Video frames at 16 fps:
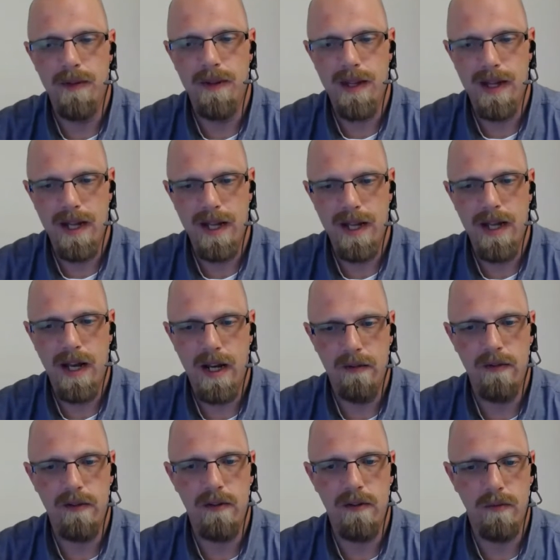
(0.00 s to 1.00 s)

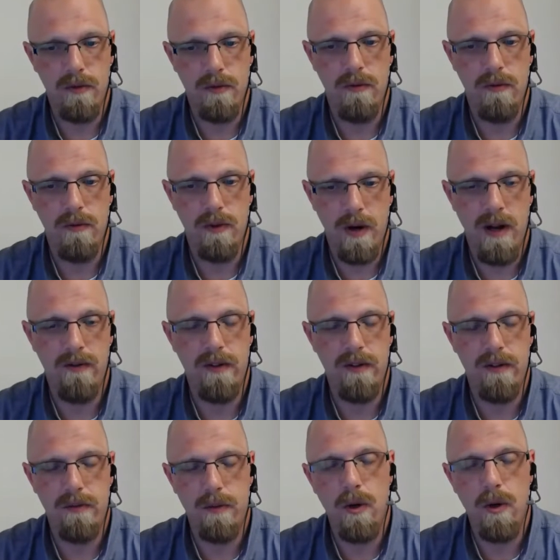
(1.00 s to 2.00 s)
they're having
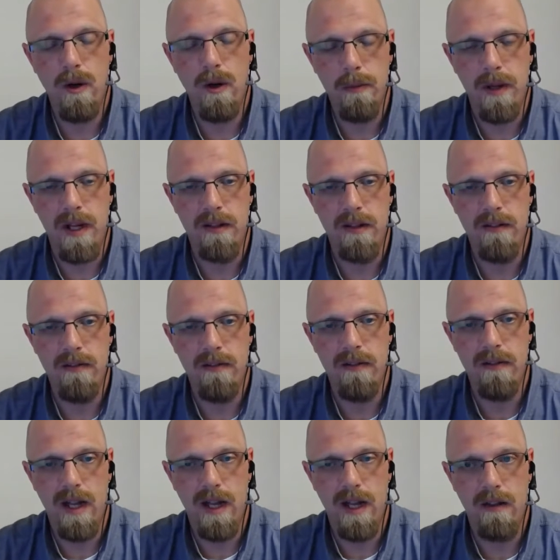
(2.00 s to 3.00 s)
some growing pains,
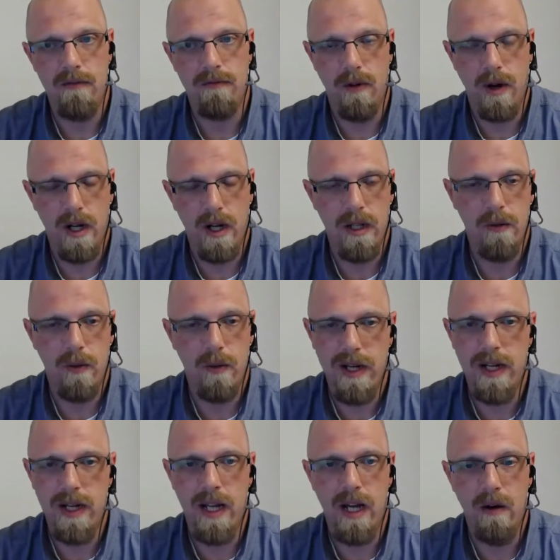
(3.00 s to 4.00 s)
and frankly,
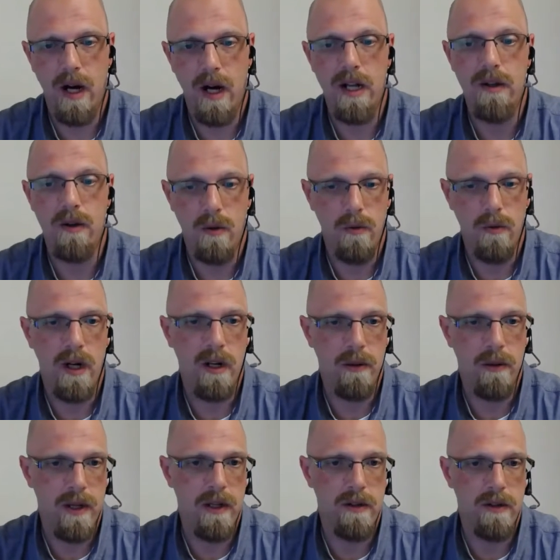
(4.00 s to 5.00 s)
right now, I don't
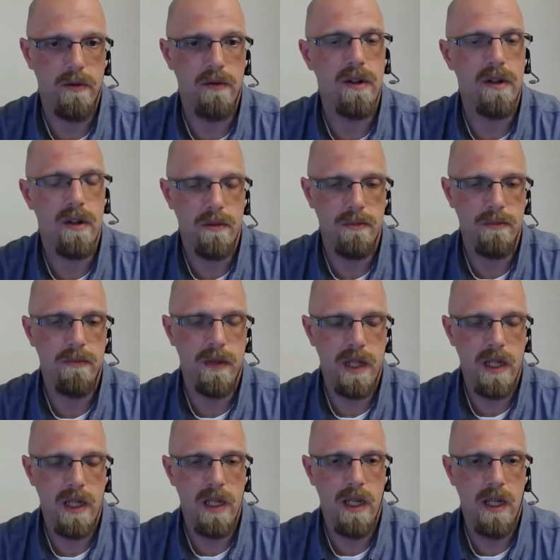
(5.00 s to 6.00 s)
recommend using them.
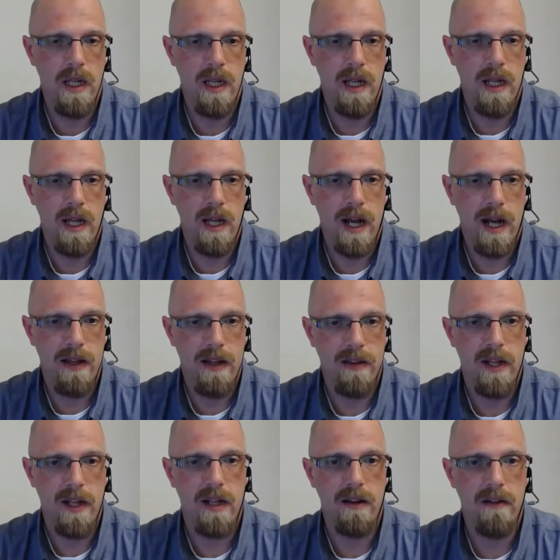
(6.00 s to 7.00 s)
I
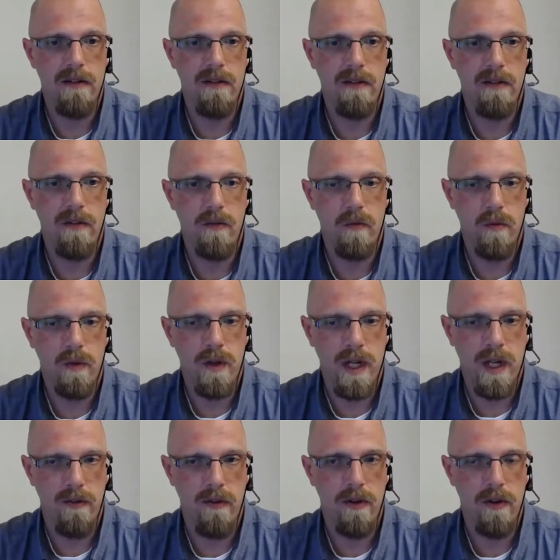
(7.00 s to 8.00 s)
think,
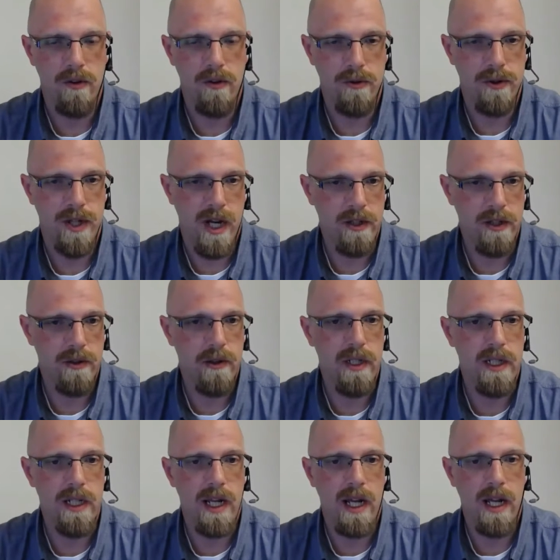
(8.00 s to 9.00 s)
given their
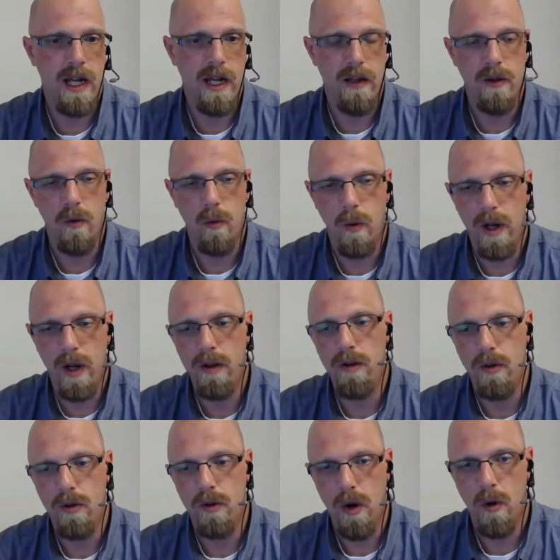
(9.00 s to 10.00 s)
trajectory and the way they're
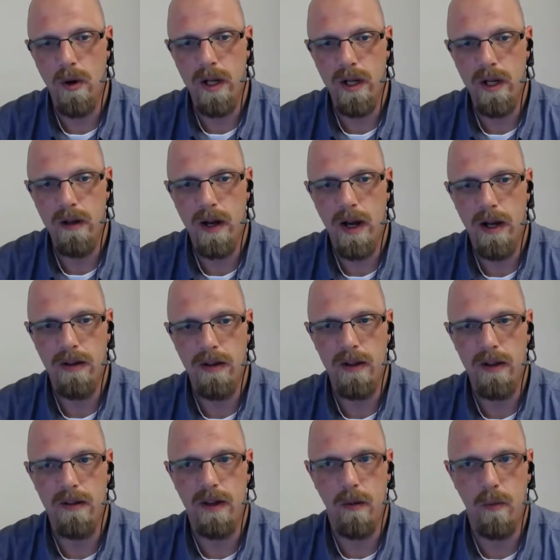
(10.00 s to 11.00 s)
growing, I
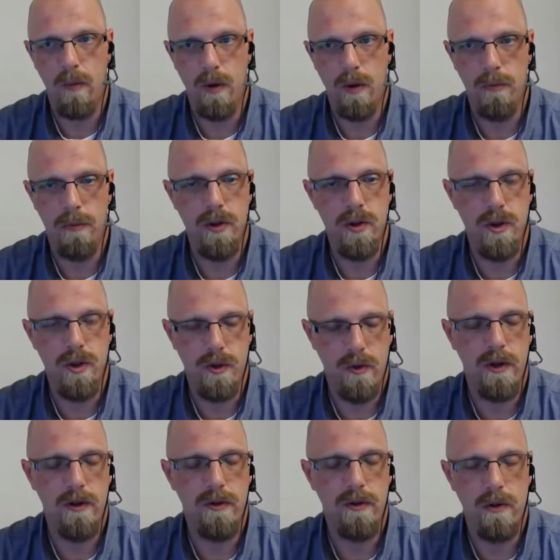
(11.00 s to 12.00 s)
think they will
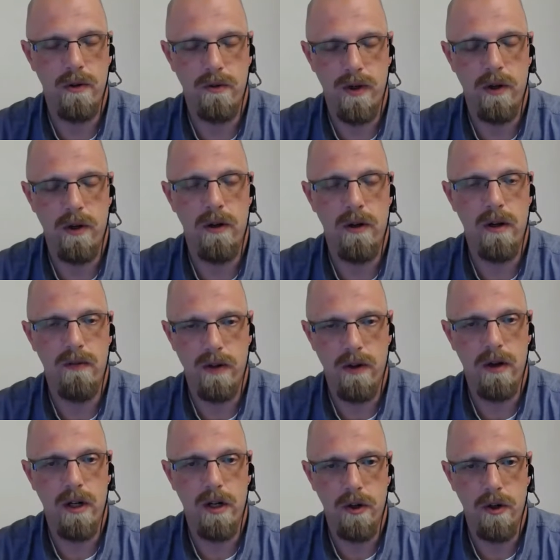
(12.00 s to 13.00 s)
mature into a very,
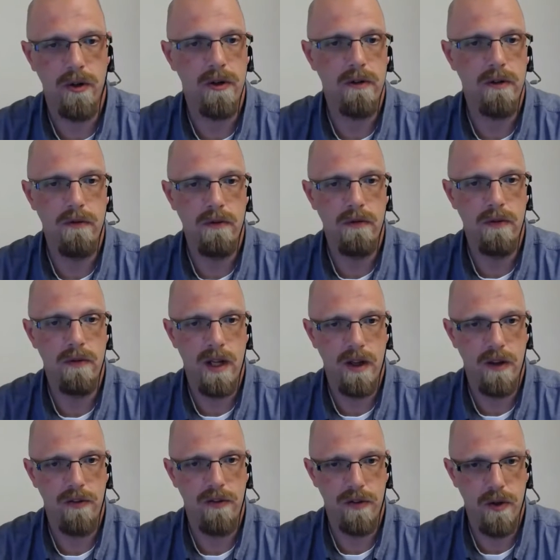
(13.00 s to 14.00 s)
very good,
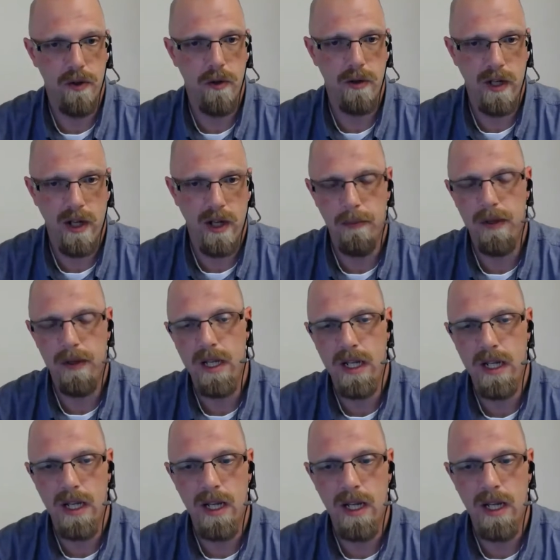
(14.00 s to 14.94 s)
secure company.